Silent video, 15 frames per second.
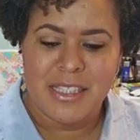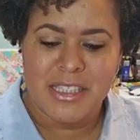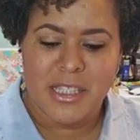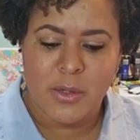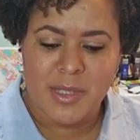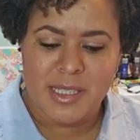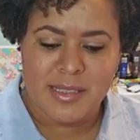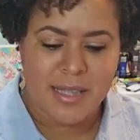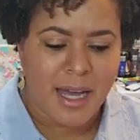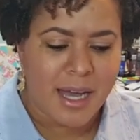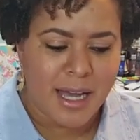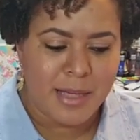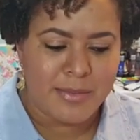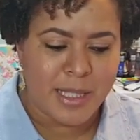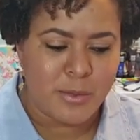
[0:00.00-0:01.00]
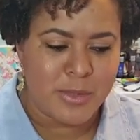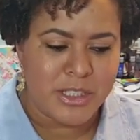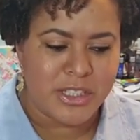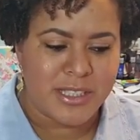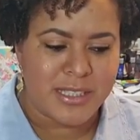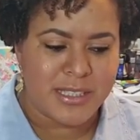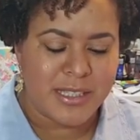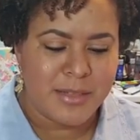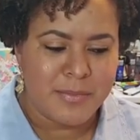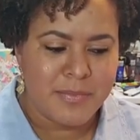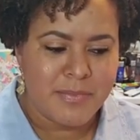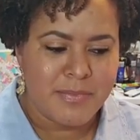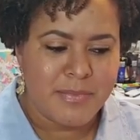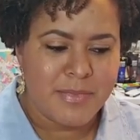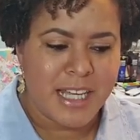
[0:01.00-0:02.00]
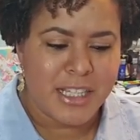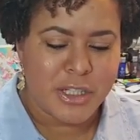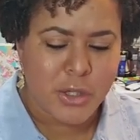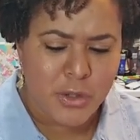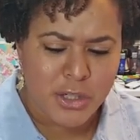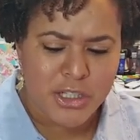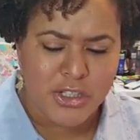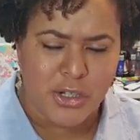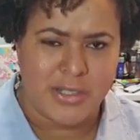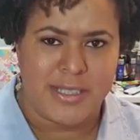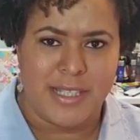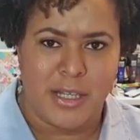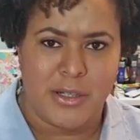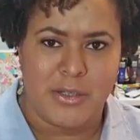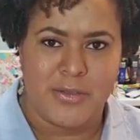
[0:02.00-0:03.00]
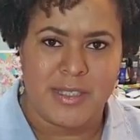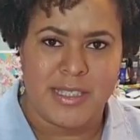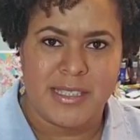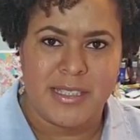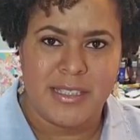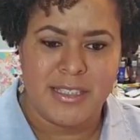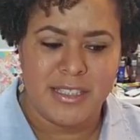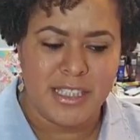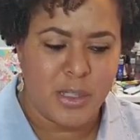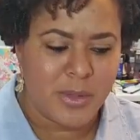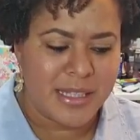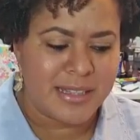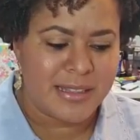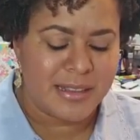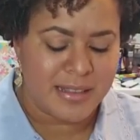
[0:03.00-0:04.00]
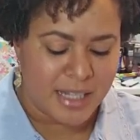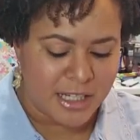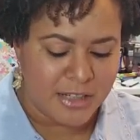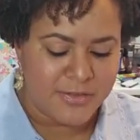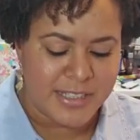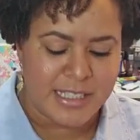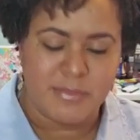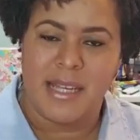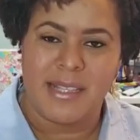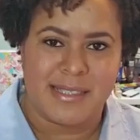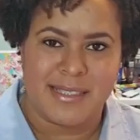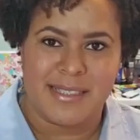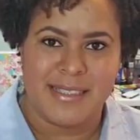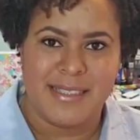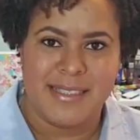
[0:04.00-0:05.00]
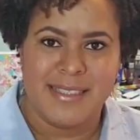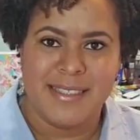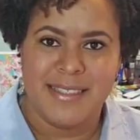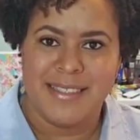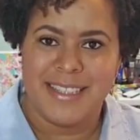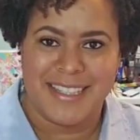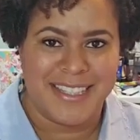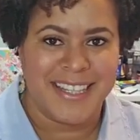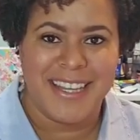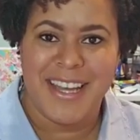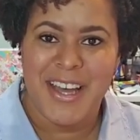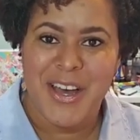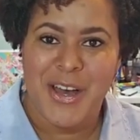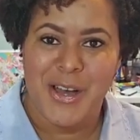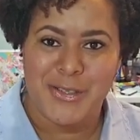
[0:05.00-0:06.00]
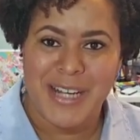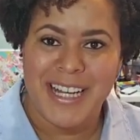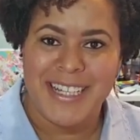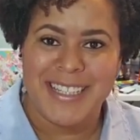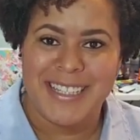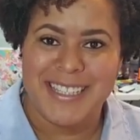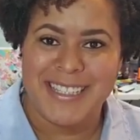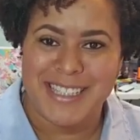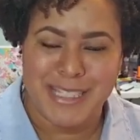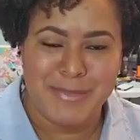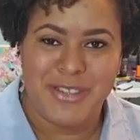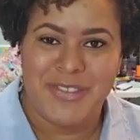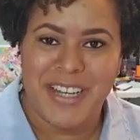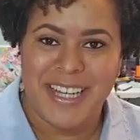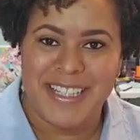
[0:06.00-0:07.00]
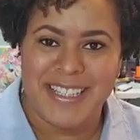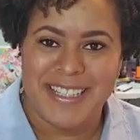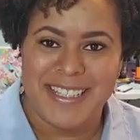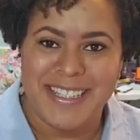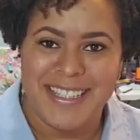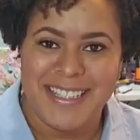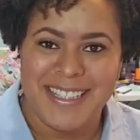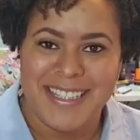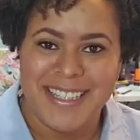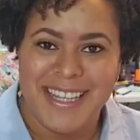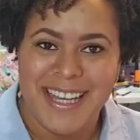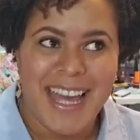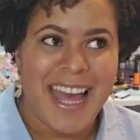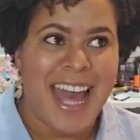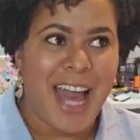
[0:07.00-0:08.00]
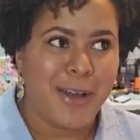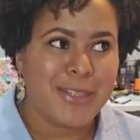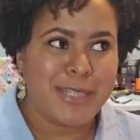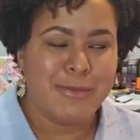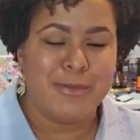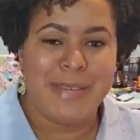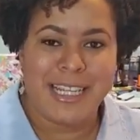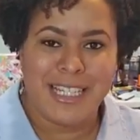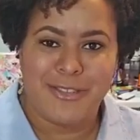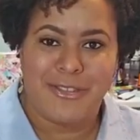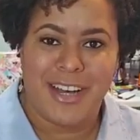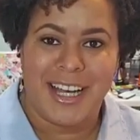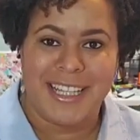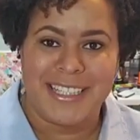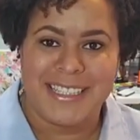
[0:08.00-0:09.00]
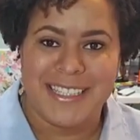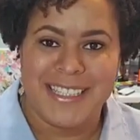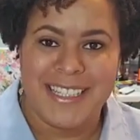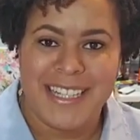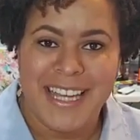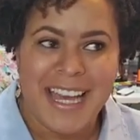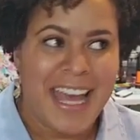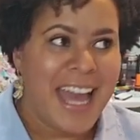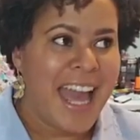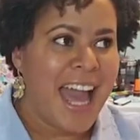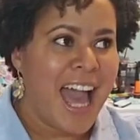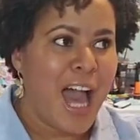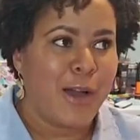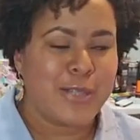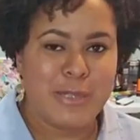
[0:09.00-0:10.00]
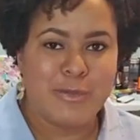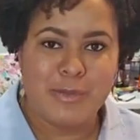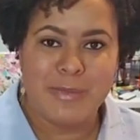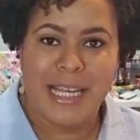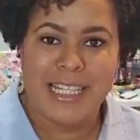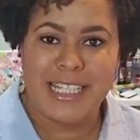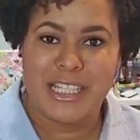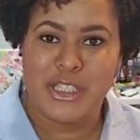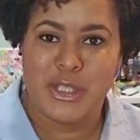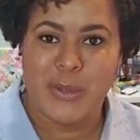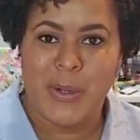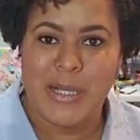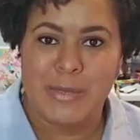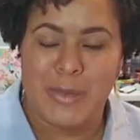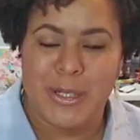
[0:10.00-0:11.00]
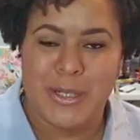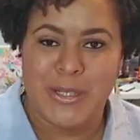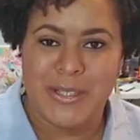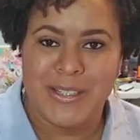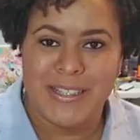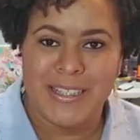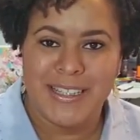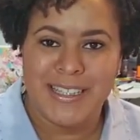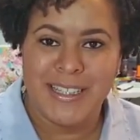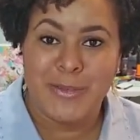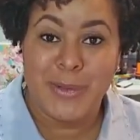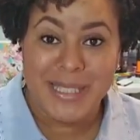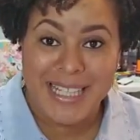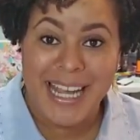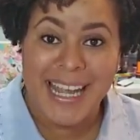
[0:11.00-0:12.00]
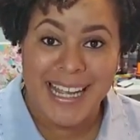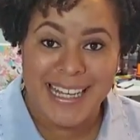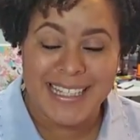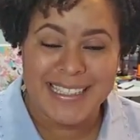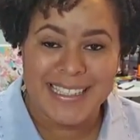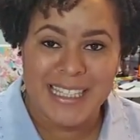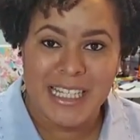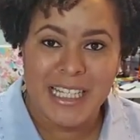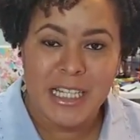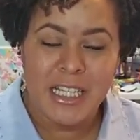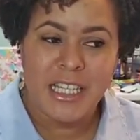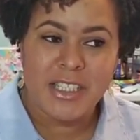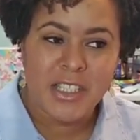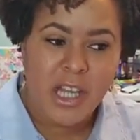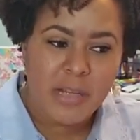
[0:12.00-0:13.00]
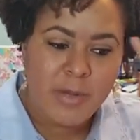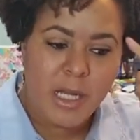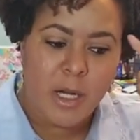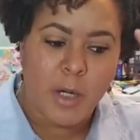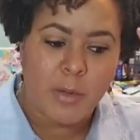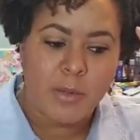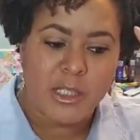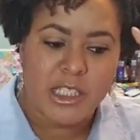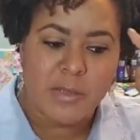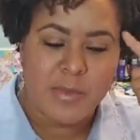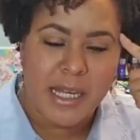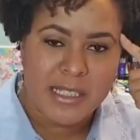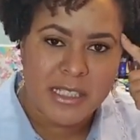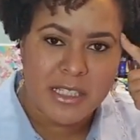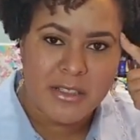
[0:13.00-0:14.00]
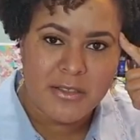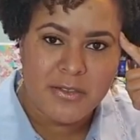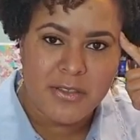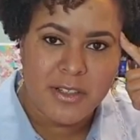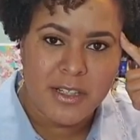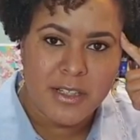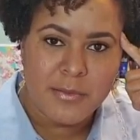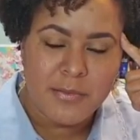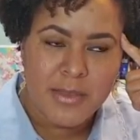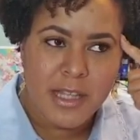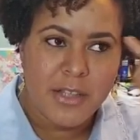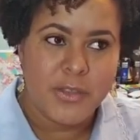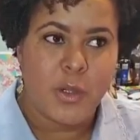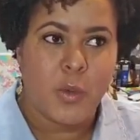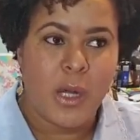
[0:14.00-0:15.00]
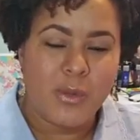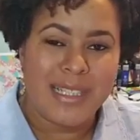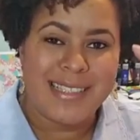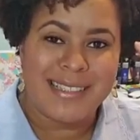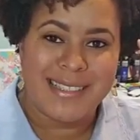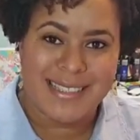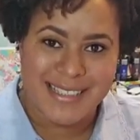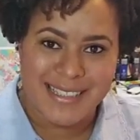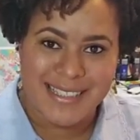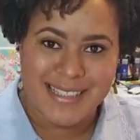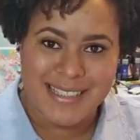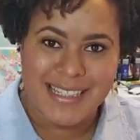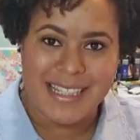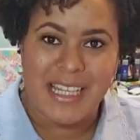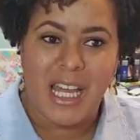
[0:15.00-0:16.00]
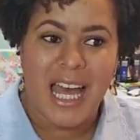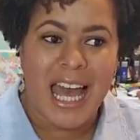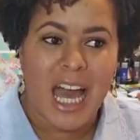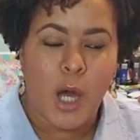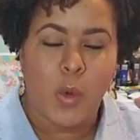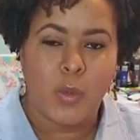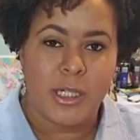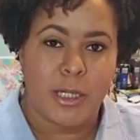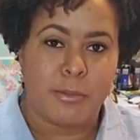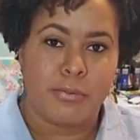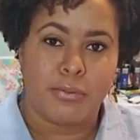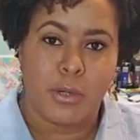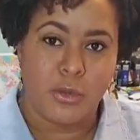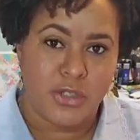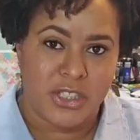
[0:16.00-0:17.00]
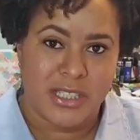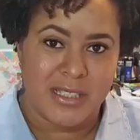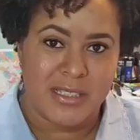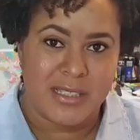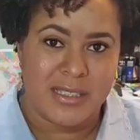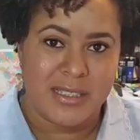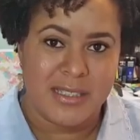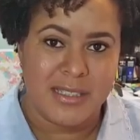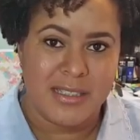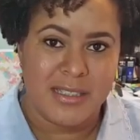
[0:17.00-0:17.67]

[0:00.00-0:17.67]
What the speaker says: So it's time that we just encourage ourselves. You know what? Life is messy. All right, it's going to be fun. How can we it fun? How can we make it enjoyable? We can. It's all about our perspective, the way we see it, and how we approach it.